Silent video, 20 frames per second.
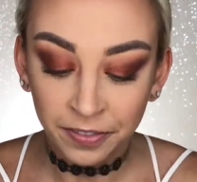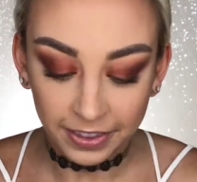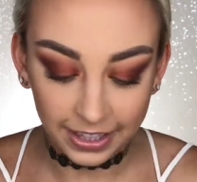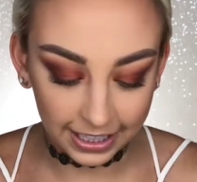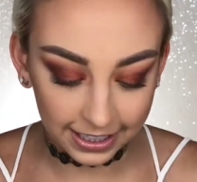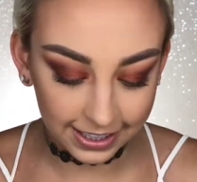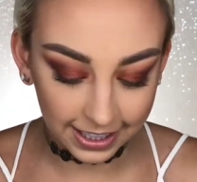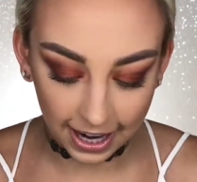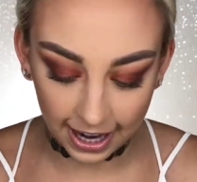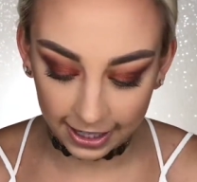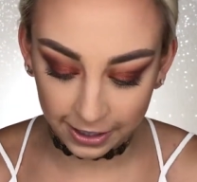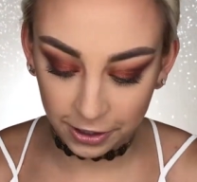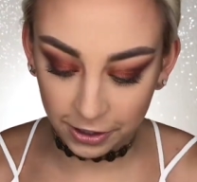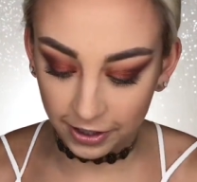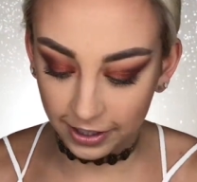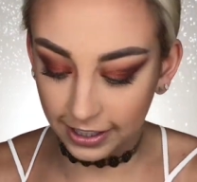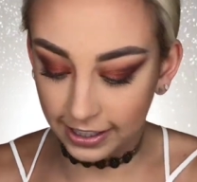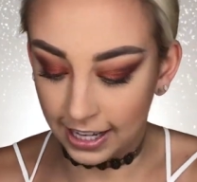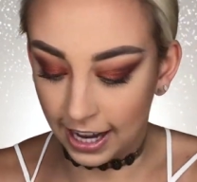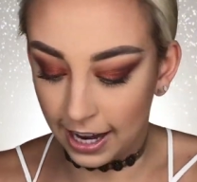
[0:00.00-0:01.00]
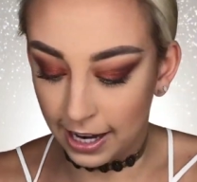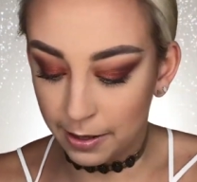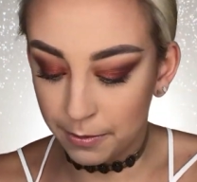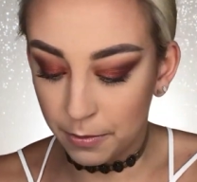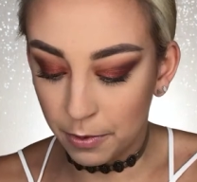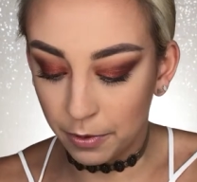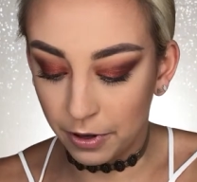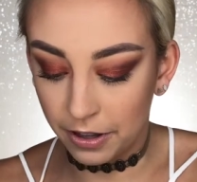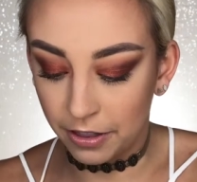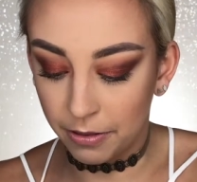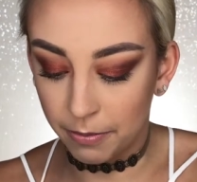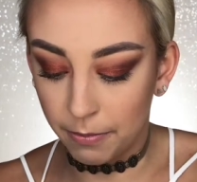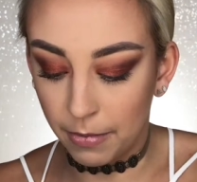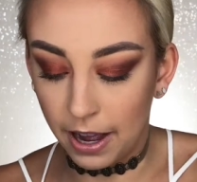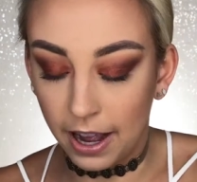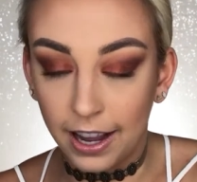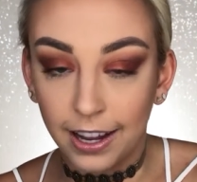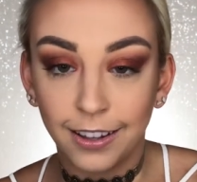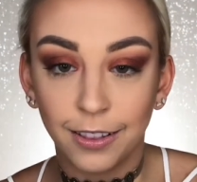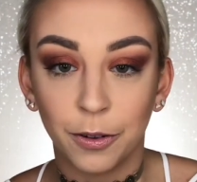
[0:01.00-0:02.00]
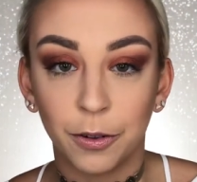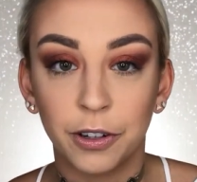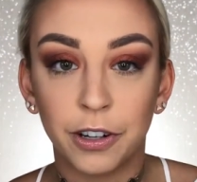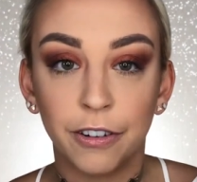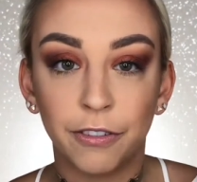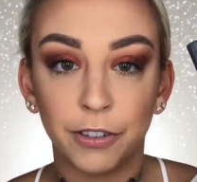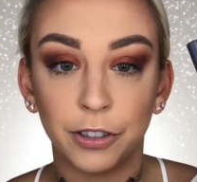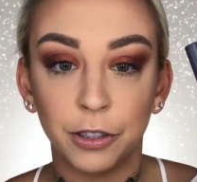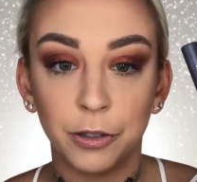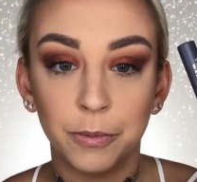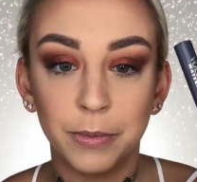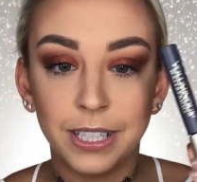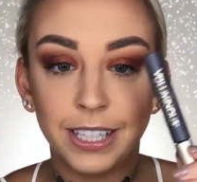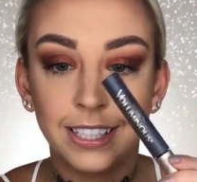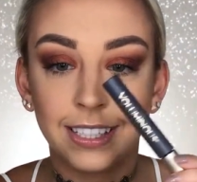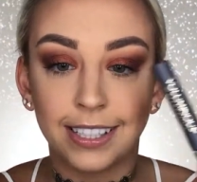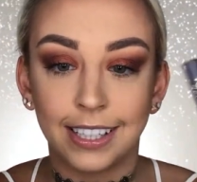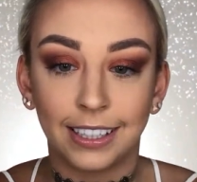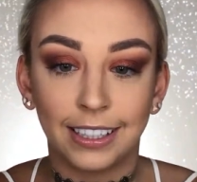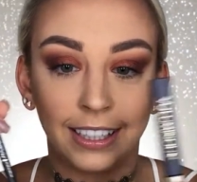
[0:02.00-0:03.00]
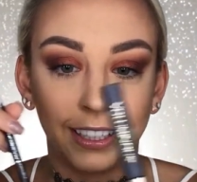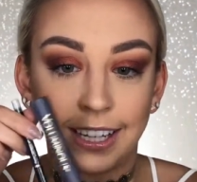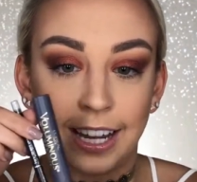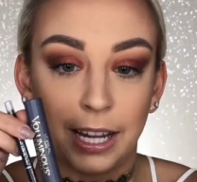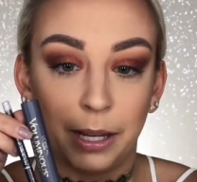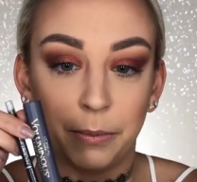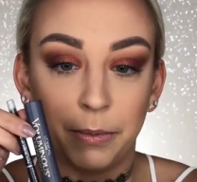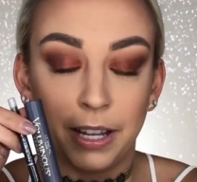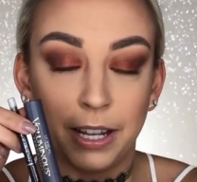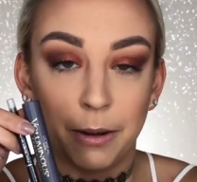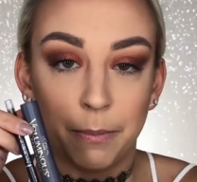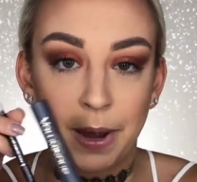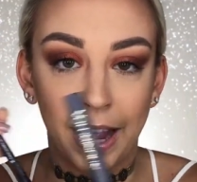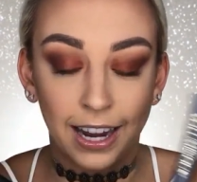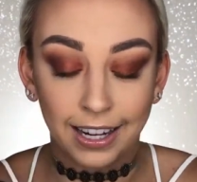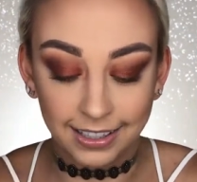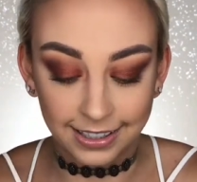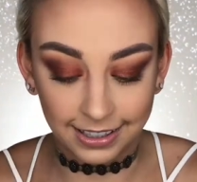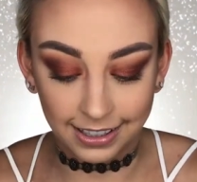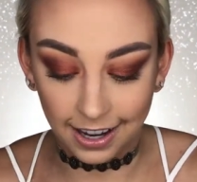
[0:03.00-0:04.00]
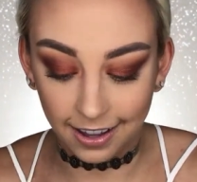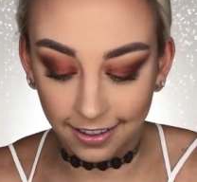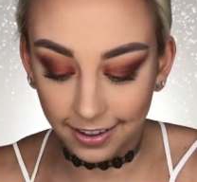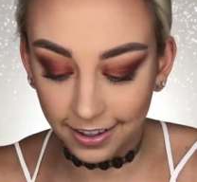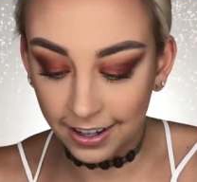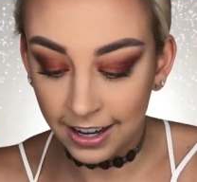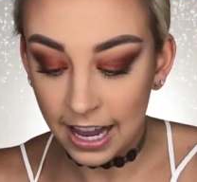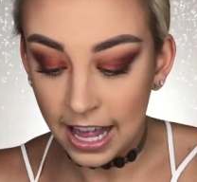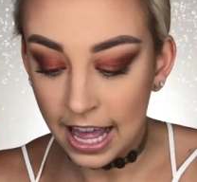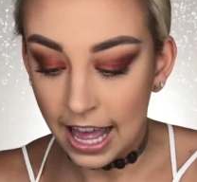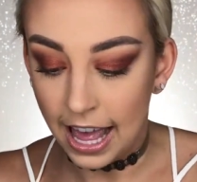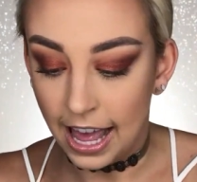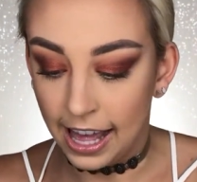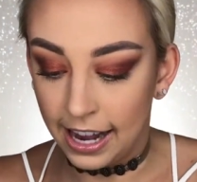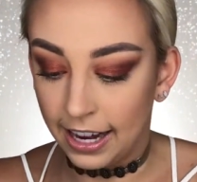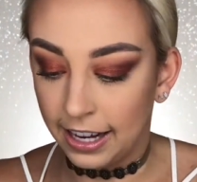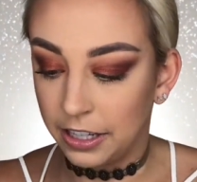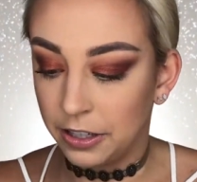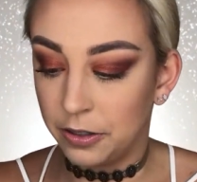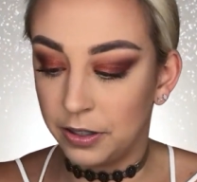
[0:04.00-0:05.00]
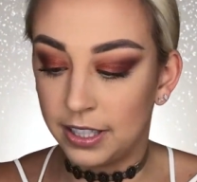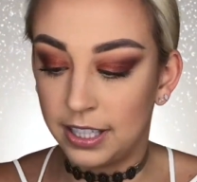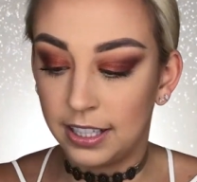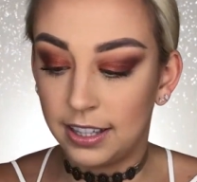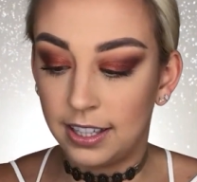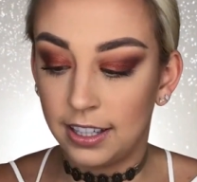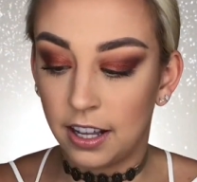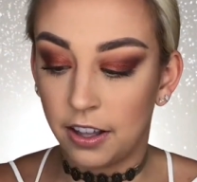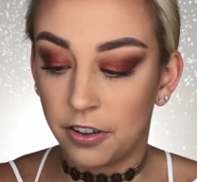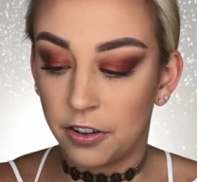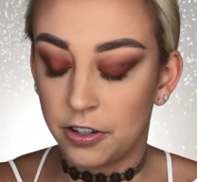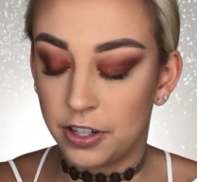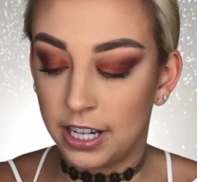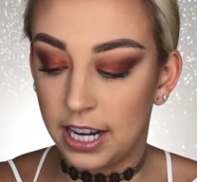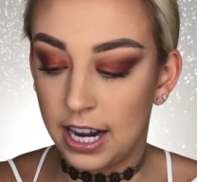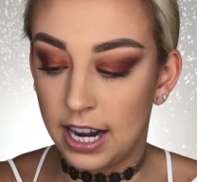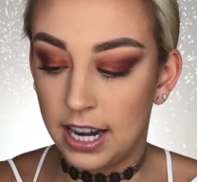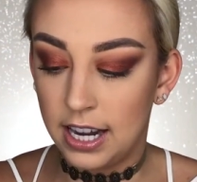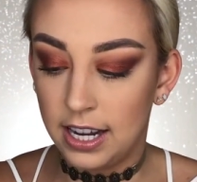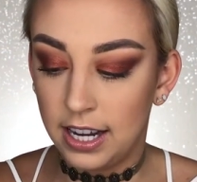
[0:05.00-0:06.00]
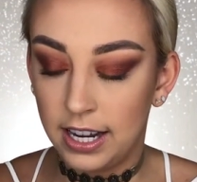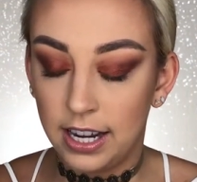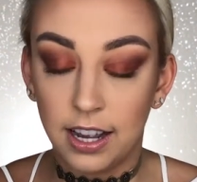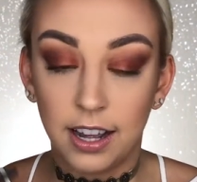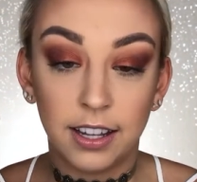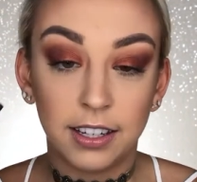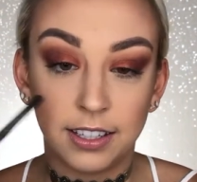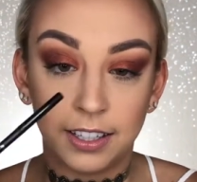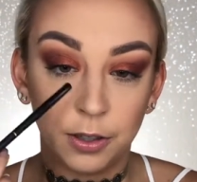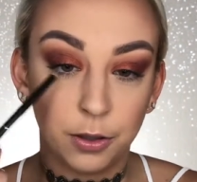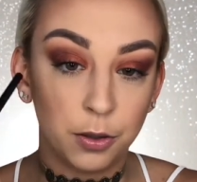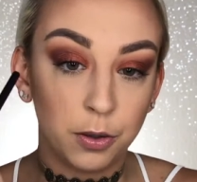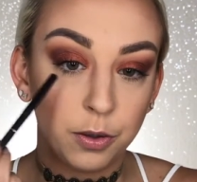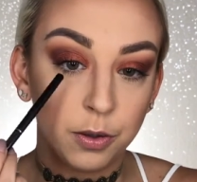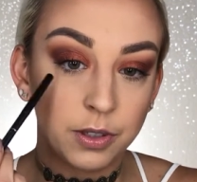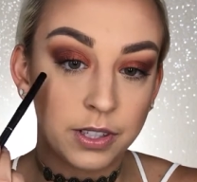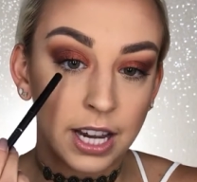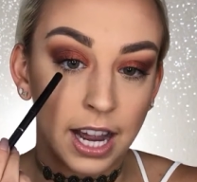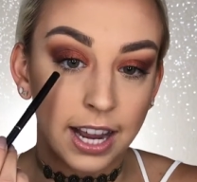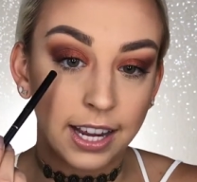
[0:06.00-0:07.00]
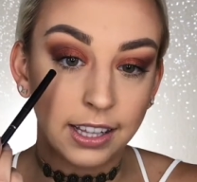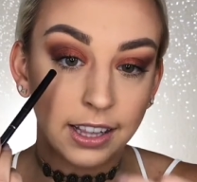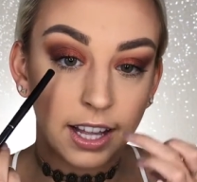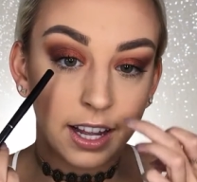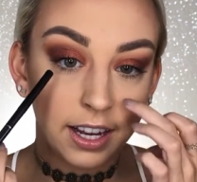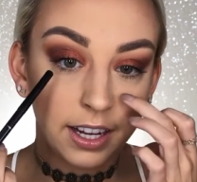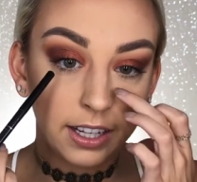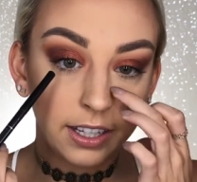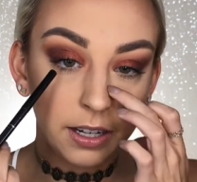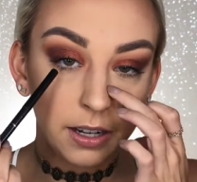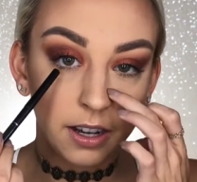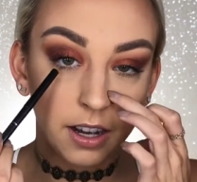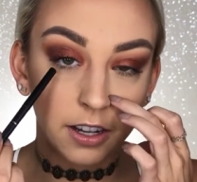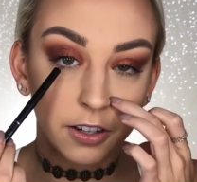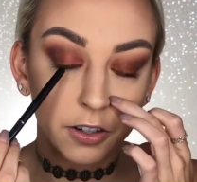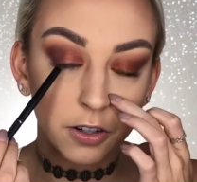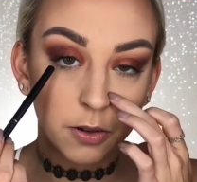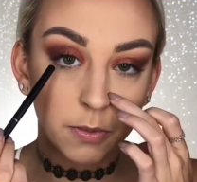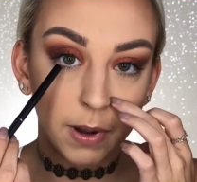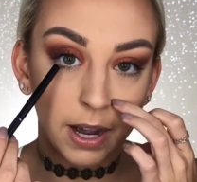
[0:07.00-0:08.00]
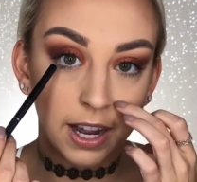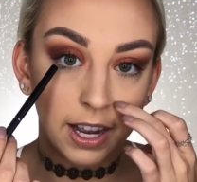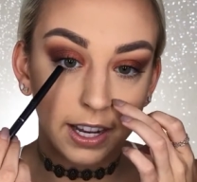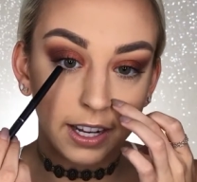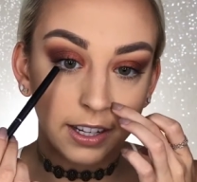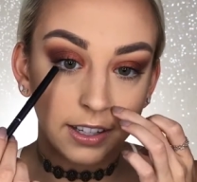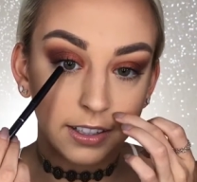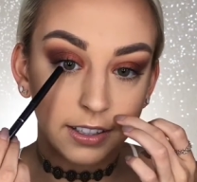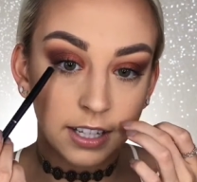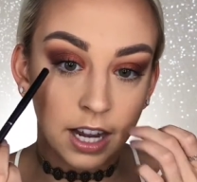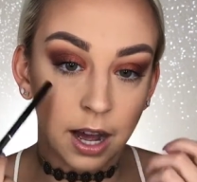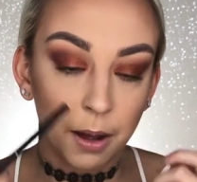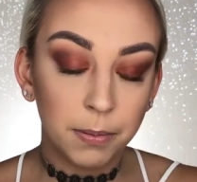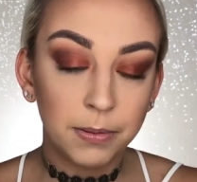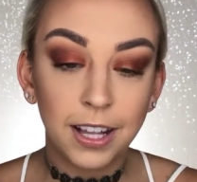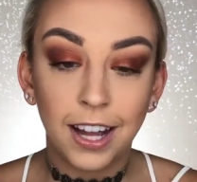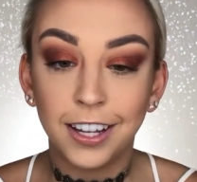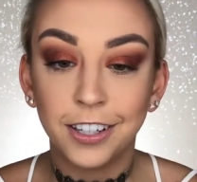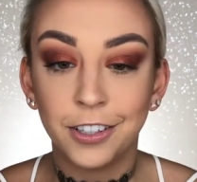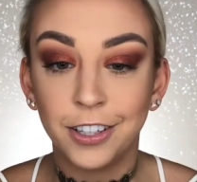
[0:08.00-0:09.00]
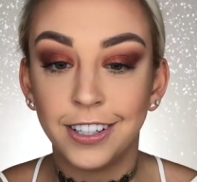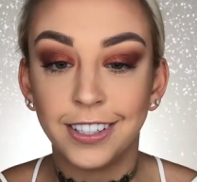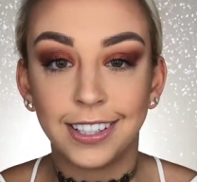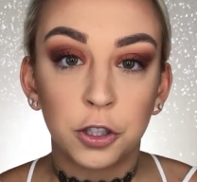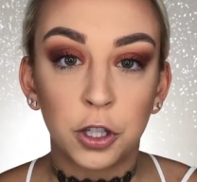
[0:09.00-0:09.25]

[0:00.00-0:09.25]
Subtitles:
This actually came with my L'Oreal Voluminous, like it came in a pack together, and I used it the other day to tight line under my top lashes.